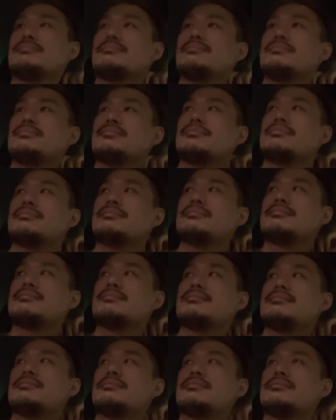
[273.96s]

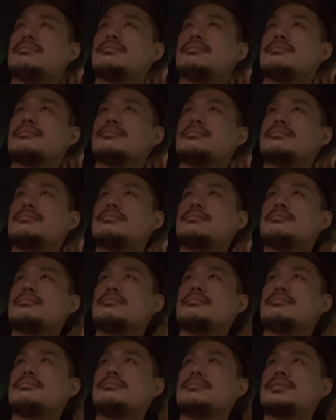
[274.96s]

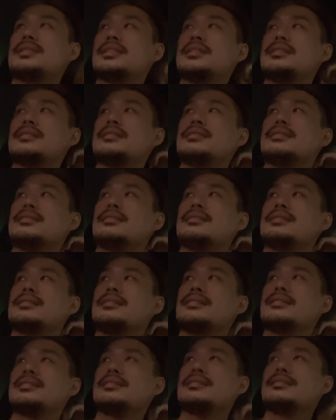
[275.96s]
[no speech]